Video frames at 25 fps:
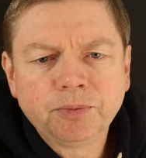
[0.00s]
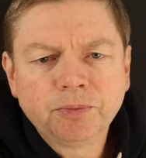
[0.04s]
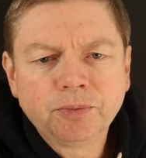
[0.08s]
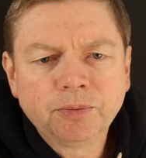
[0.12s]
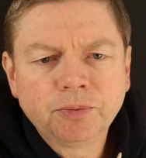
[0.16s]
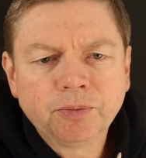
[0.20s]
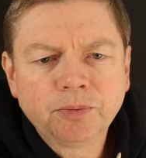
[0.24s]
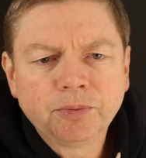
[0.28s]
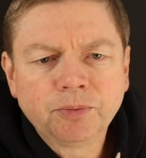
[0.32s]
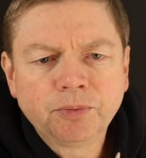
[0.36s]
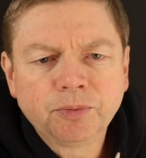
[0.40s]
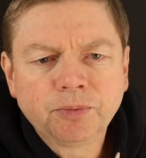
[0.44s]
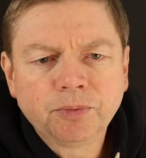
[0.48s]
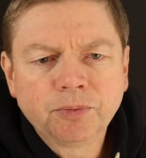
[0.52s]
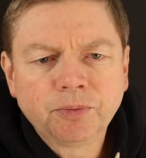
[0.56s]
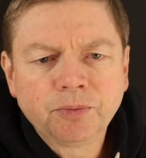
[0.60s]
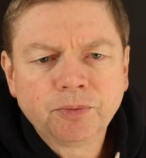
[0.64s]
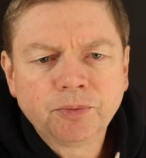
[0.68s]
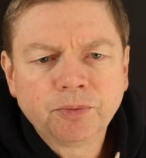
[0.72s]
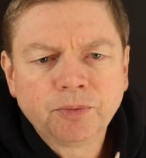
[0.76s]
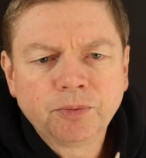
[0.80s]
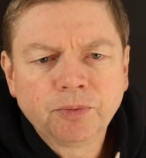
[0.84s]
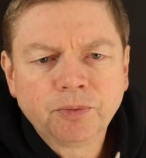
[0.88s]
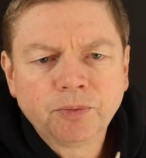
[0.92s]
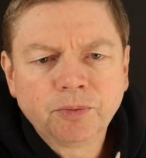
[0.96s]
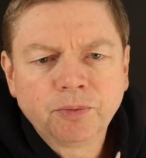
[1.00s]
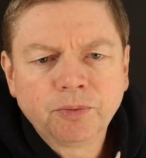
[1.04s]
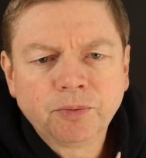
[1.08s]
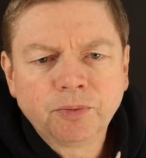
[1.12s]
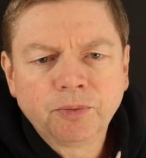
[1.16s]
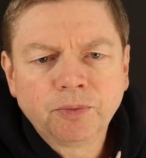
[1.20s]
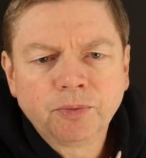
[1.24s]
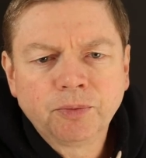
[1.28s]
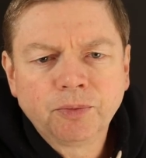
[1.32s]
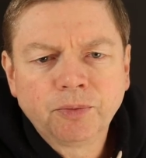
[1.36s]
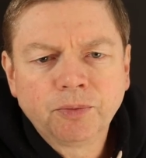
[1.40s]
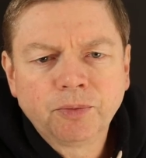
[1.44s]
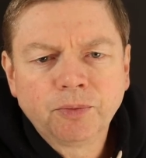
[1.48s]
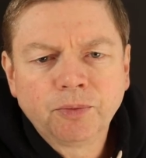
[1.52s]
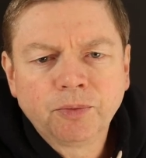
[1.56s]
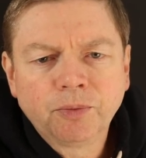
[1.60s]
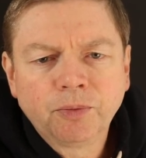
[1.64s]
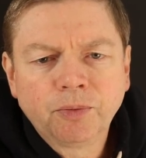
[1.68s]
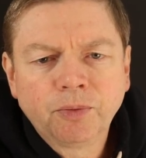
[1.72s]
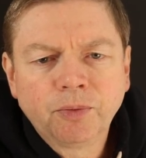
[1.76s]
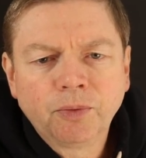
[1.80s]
(silence)